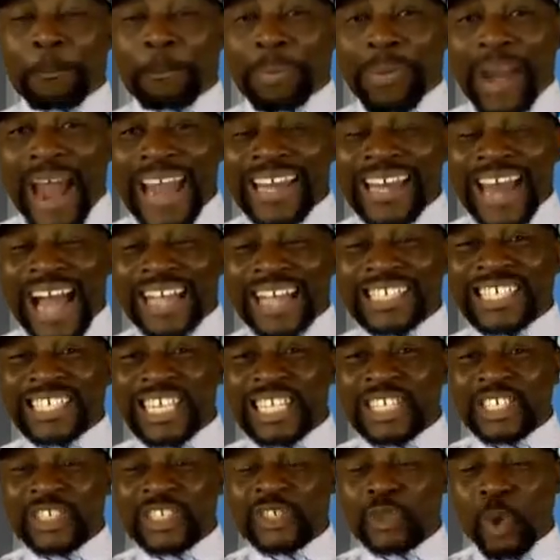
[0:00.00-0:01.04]
Your
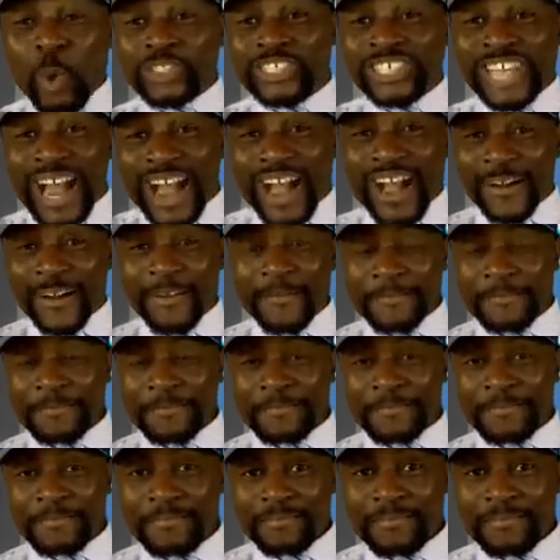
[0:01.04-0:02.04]
pride as a soldier,